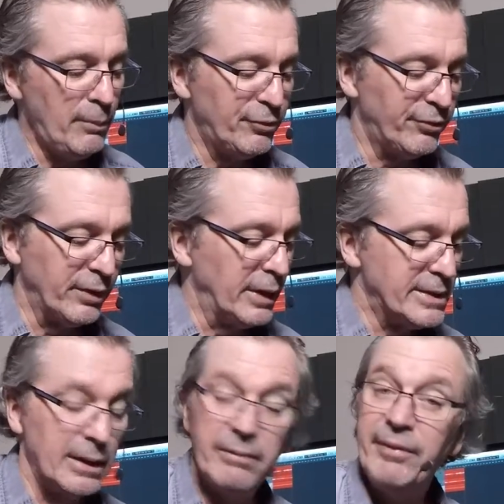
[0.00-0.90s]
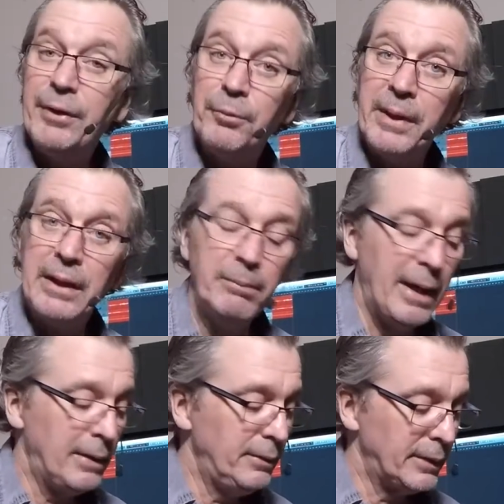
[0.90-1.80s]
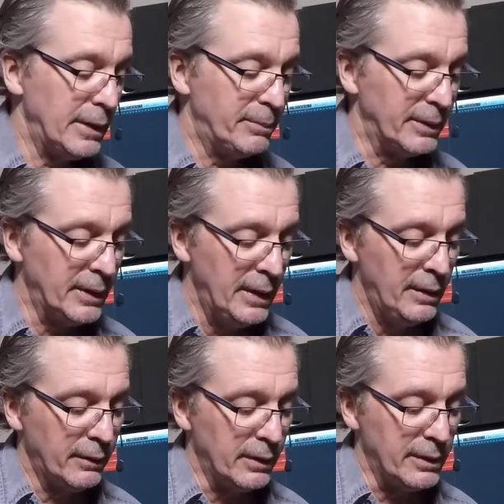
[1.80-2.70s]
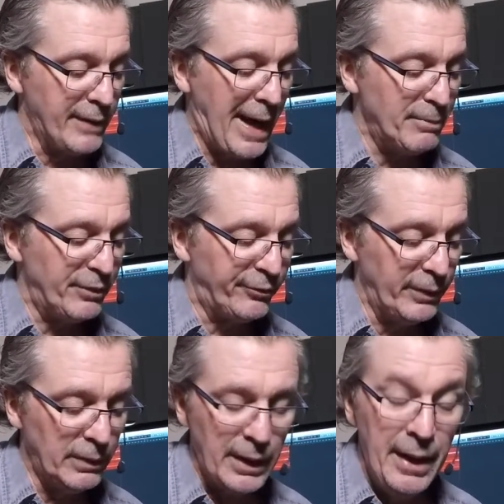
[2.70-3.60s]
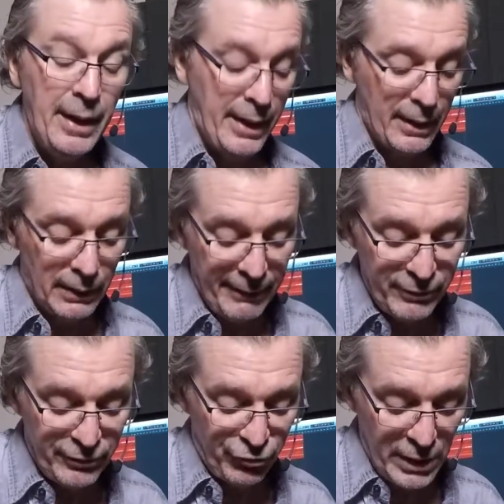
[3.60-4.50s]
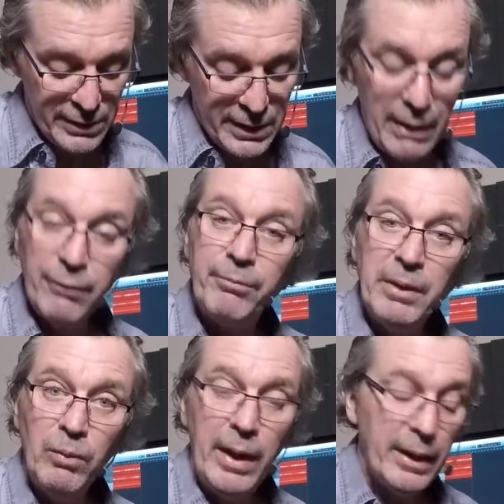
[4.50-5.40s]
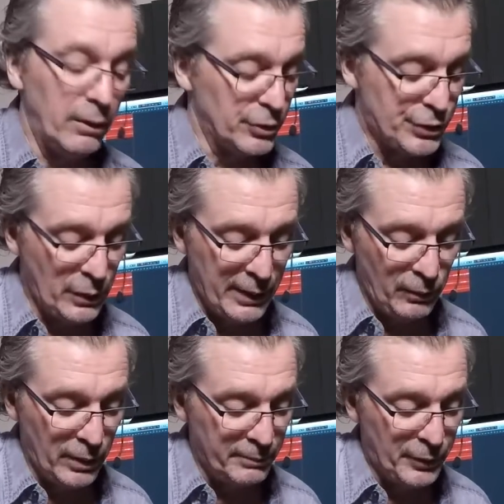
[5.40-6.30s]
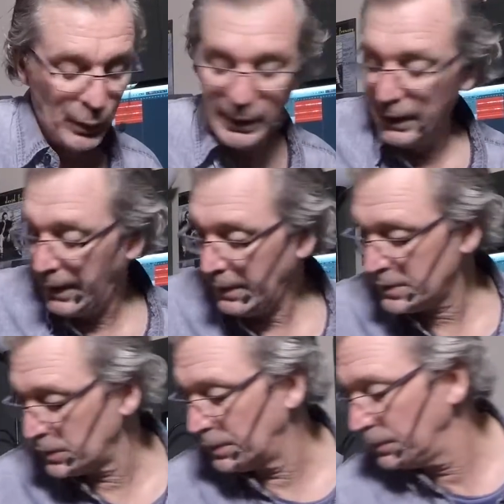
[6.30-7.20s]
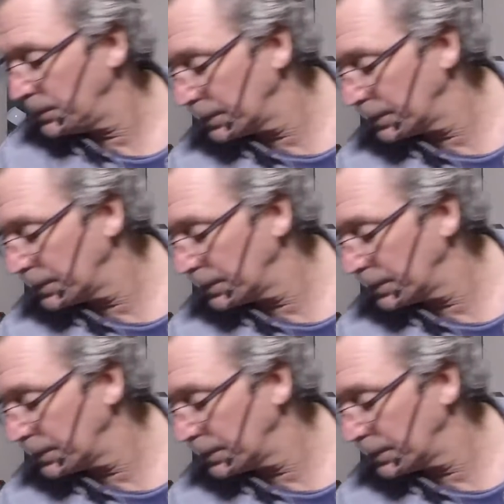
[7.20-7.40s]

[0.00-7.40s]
up with just a nice kind of finger-picky pattern to keep it kind of atmospheric. And I'll have to change scales midway, and I'll show it out when I'm doing that. So here we